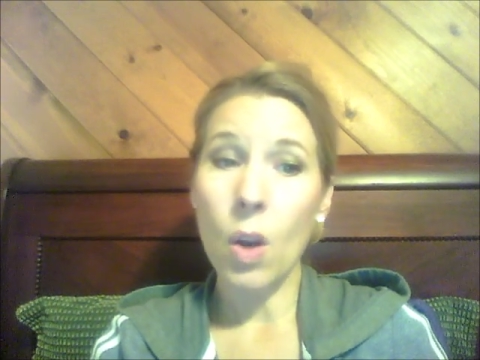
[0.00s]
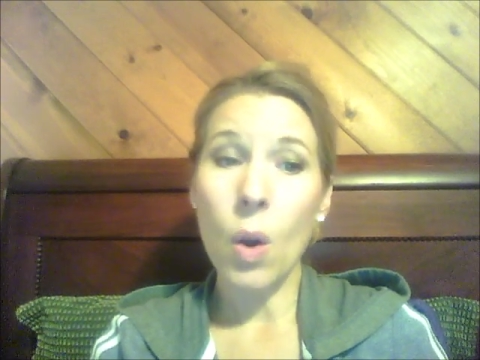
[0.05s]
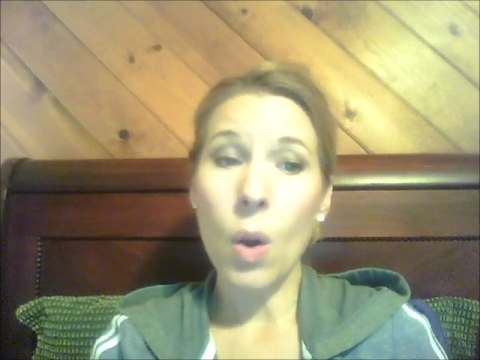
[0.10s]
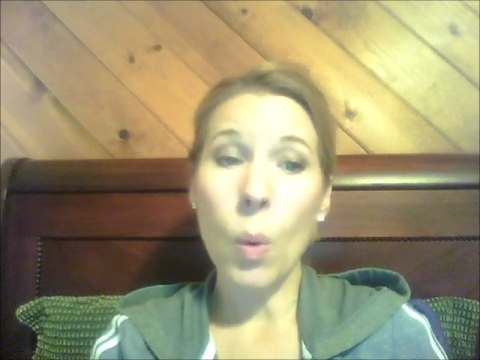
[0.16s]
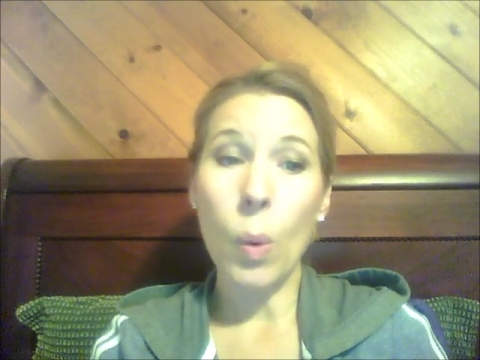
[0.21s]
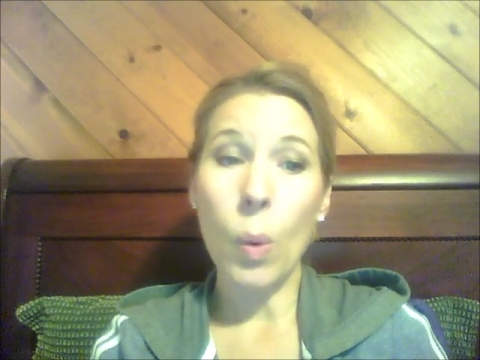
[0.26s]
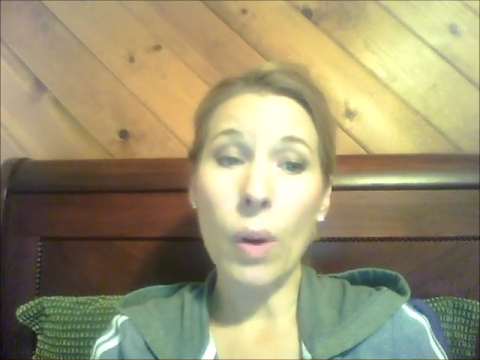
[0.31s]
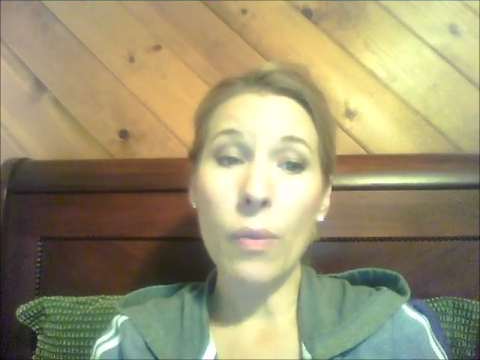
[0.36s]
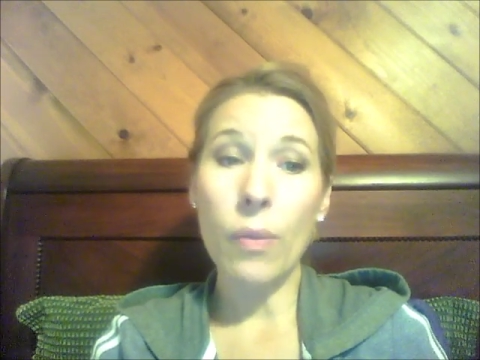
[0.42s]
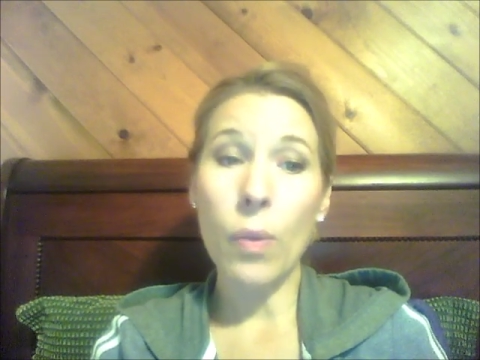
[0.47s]

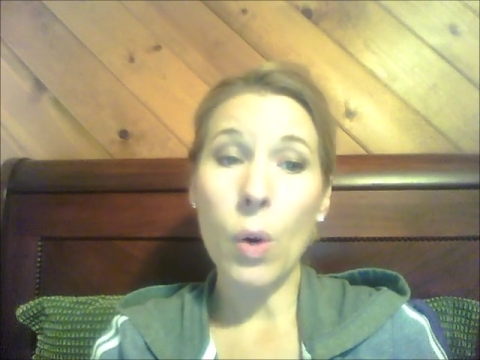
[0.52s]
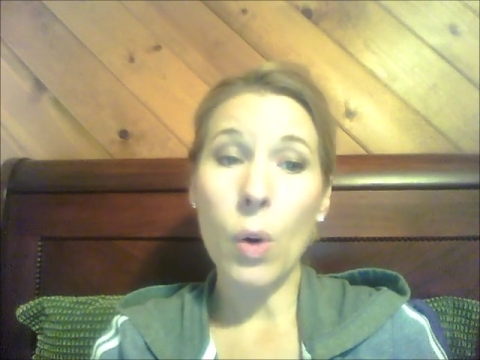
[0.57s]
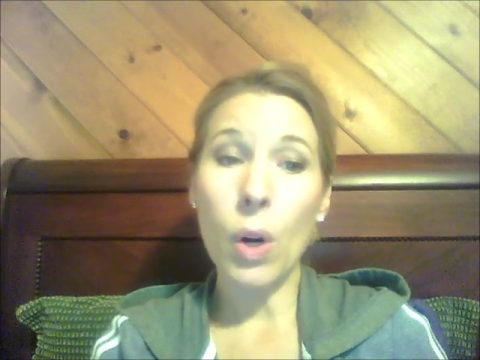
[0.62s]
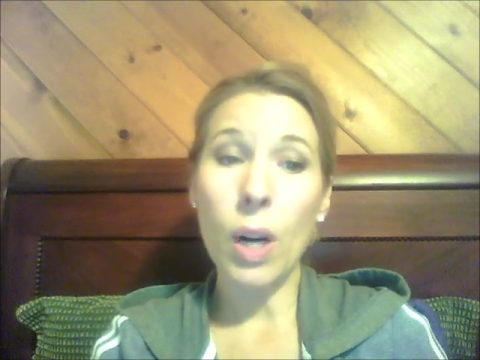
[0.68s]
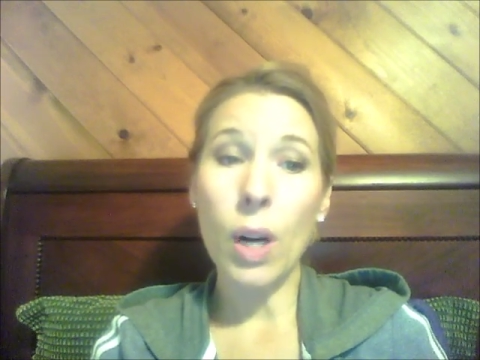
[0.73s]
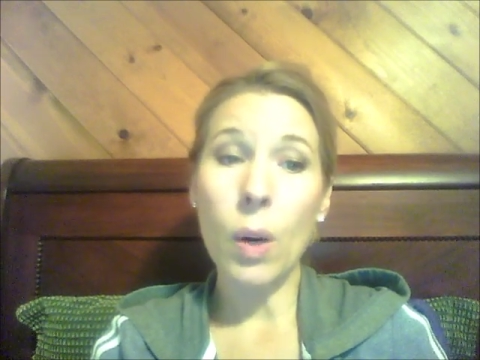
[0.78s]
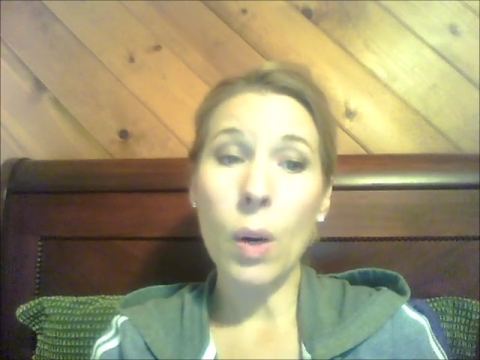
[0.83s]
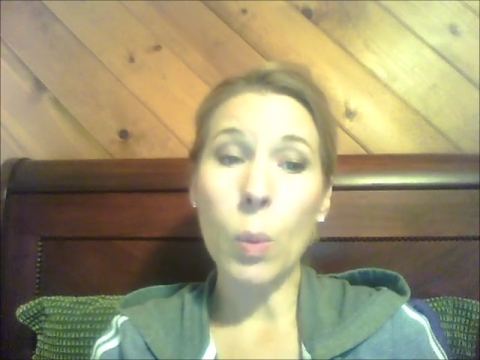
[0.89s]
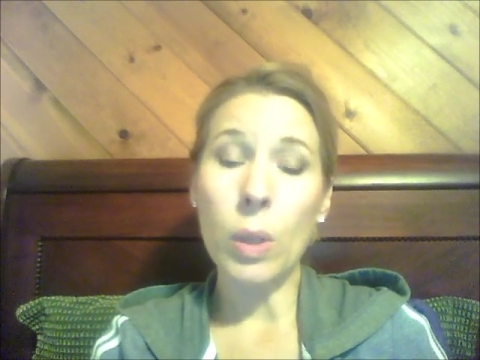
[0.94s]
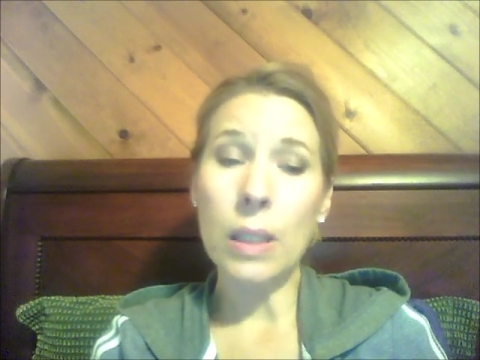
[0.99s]
wherefore
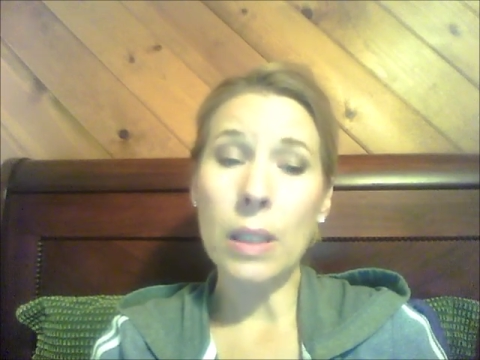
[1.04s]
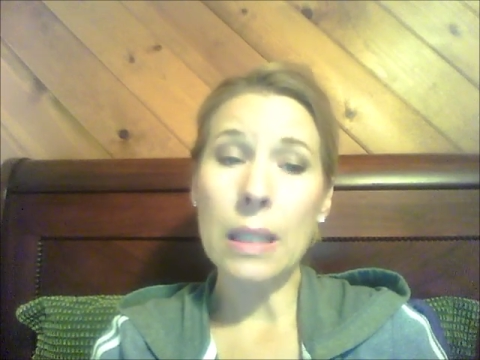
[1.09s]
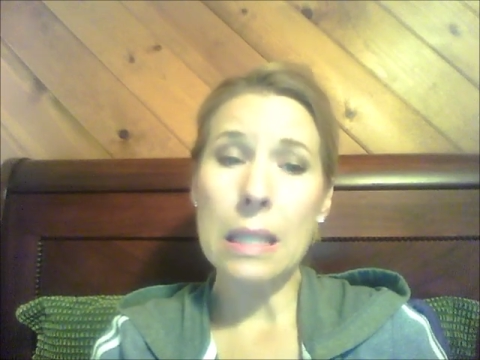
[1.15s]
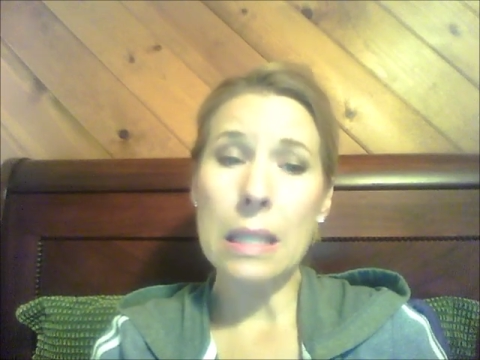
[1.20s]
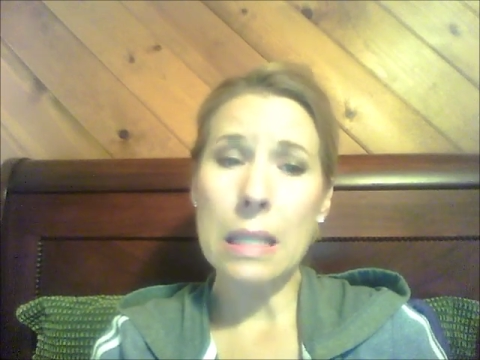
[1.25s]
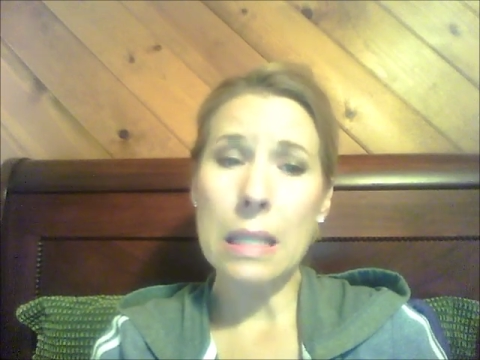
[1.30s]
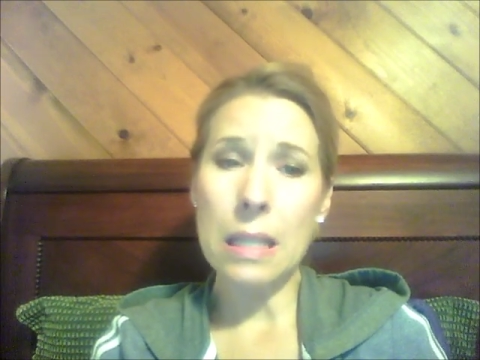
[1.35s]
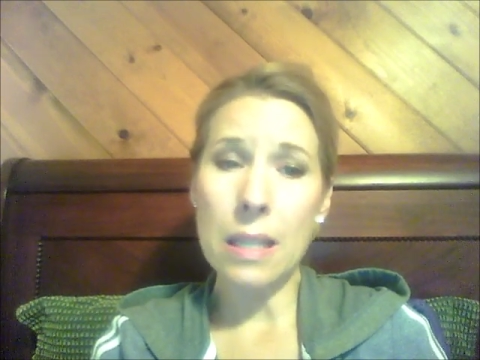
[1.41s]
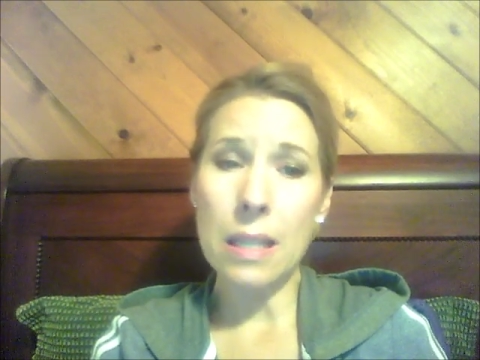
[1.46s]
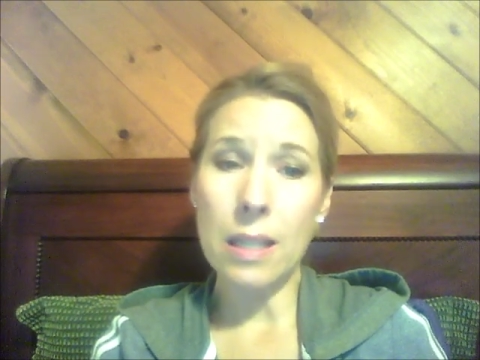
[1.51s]
will ye
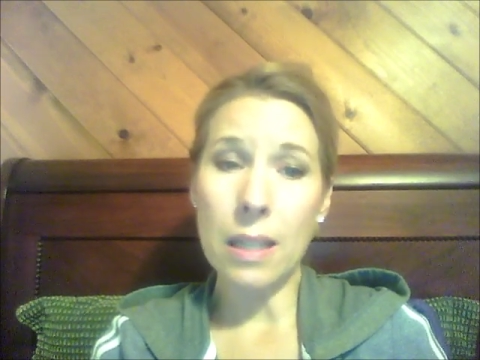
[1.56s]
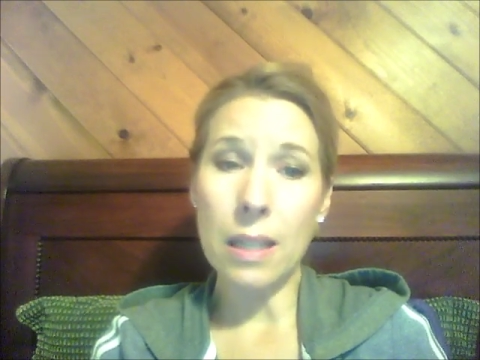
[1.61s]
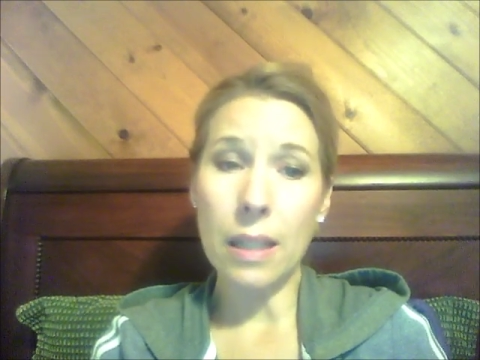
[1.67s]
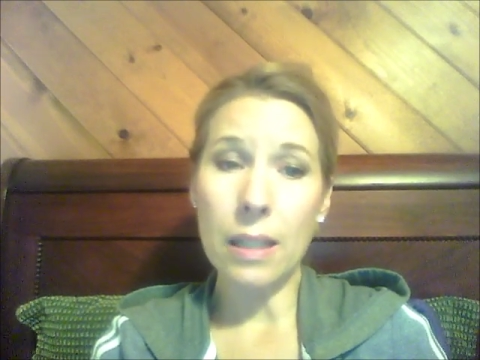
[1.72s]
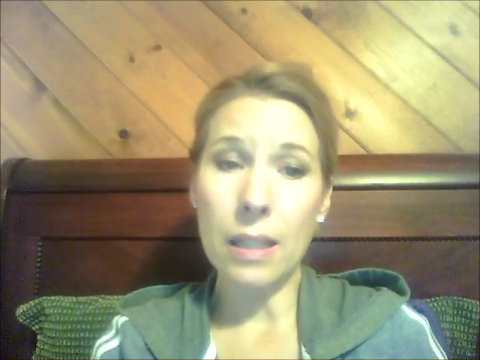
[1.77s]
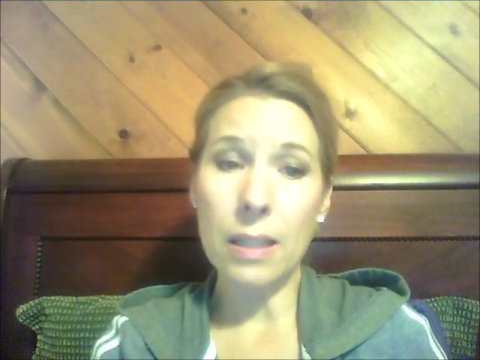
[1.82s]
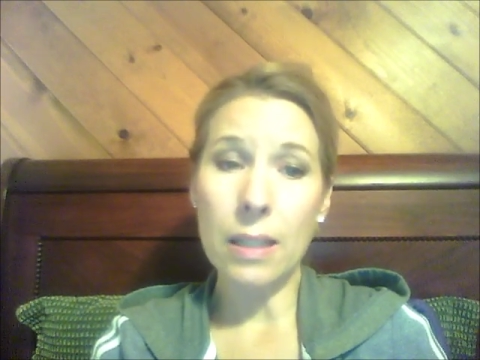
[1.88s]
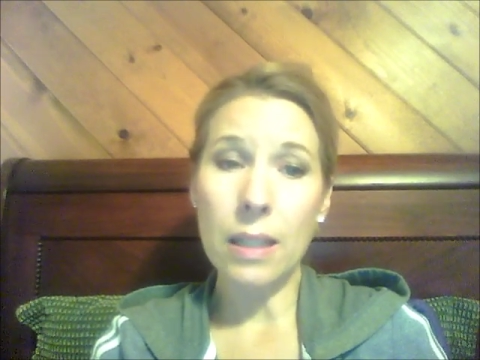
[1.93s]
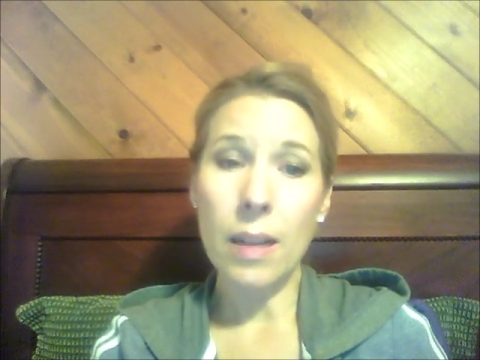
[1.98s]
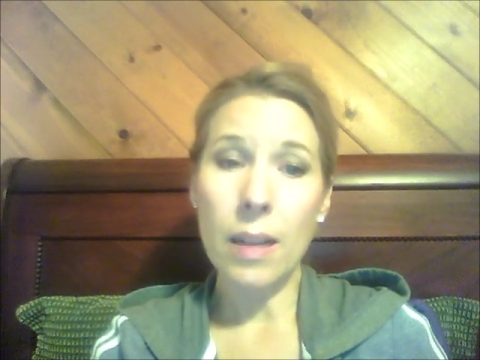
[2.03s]
season
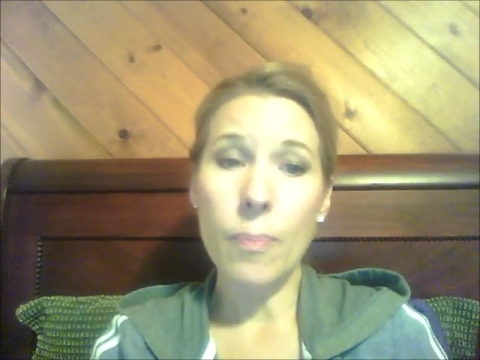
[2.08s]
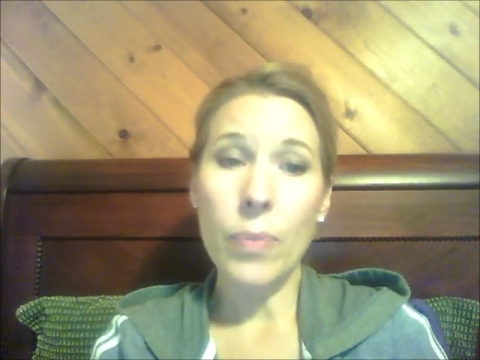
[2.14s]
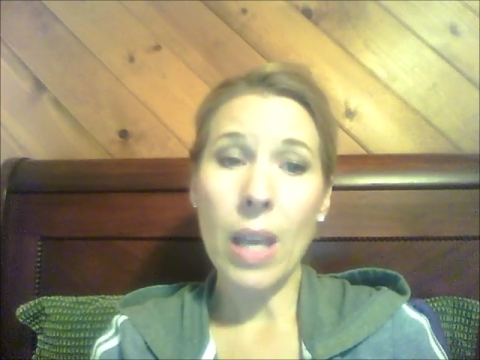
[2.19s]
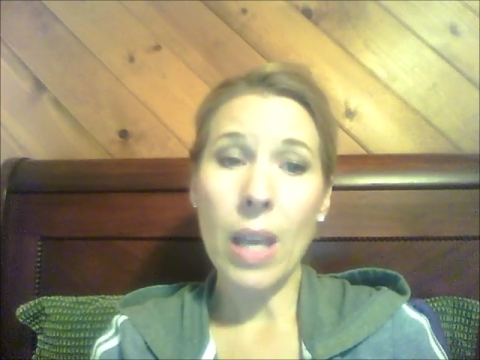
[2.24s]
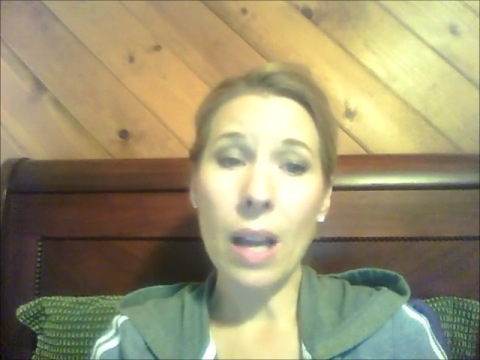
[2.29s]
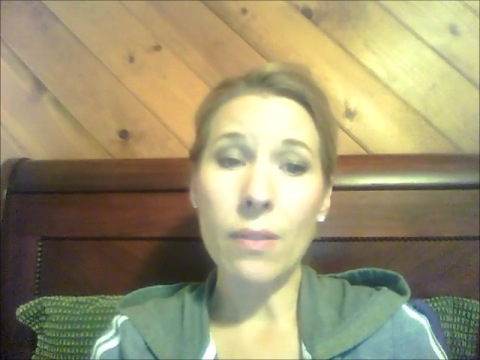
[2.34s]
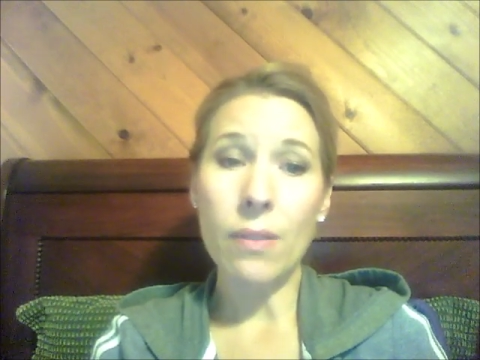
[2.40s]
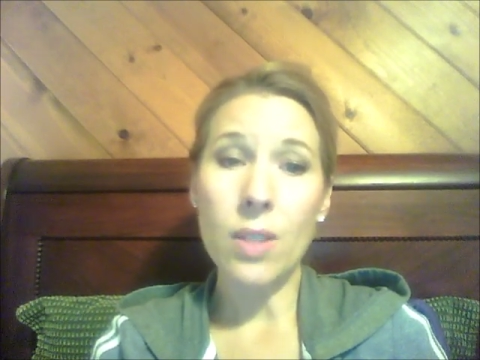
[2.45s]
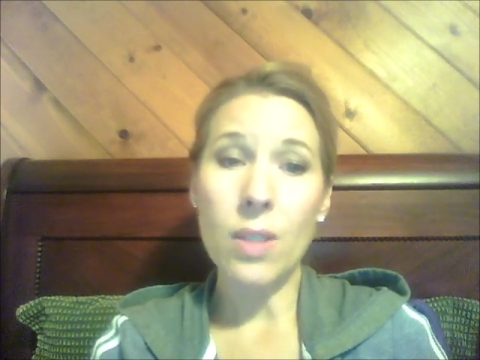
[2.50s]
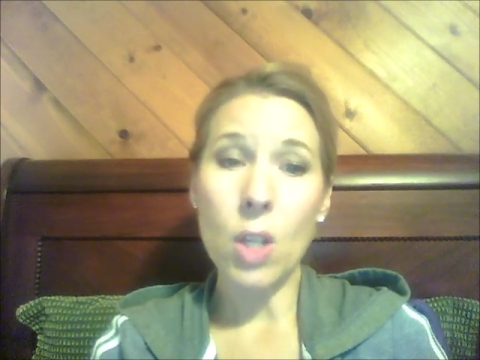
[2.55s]
it?
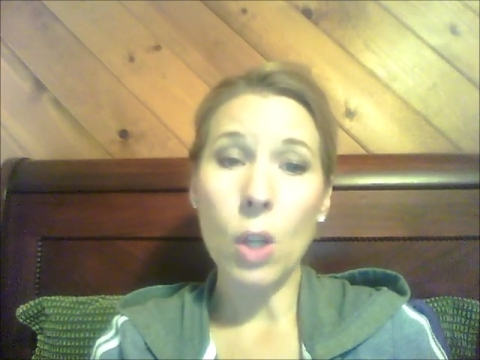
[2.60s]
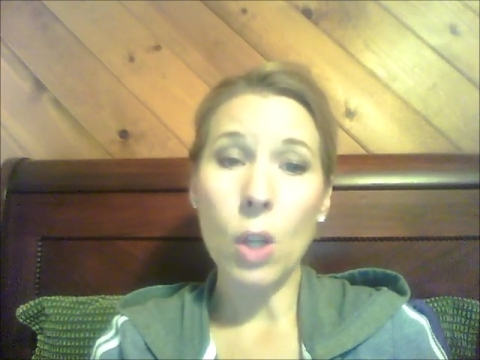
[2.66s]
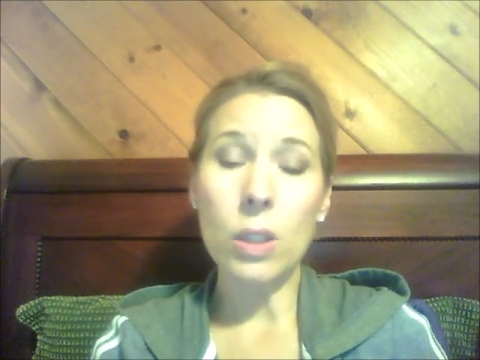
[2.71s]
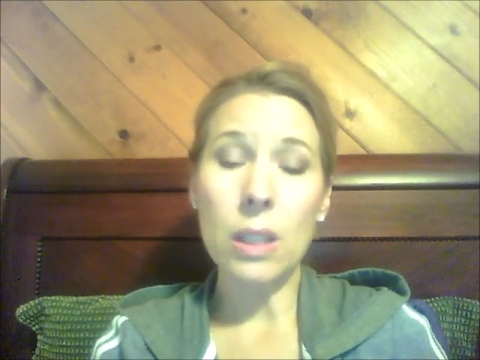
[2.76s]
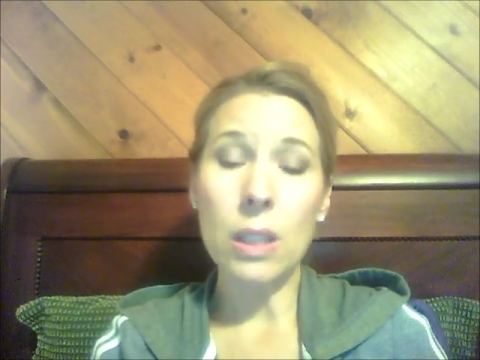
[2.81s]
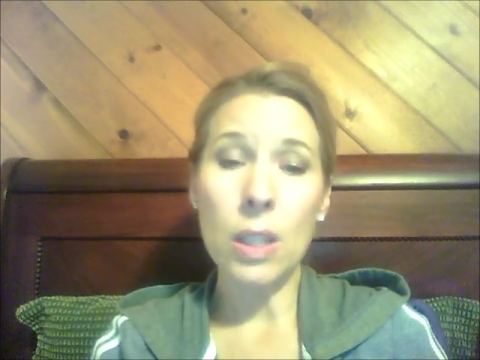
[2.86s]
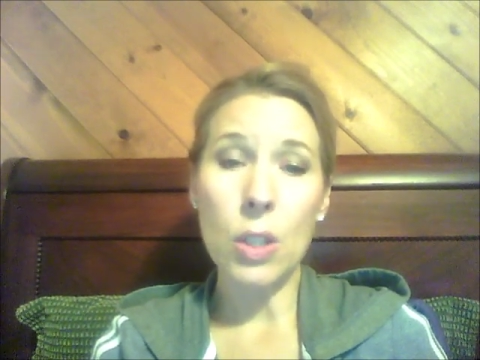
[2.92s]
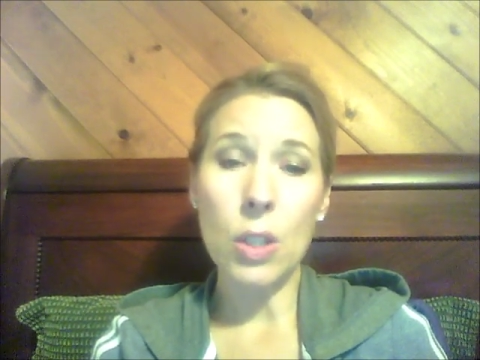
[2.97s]
Have salt in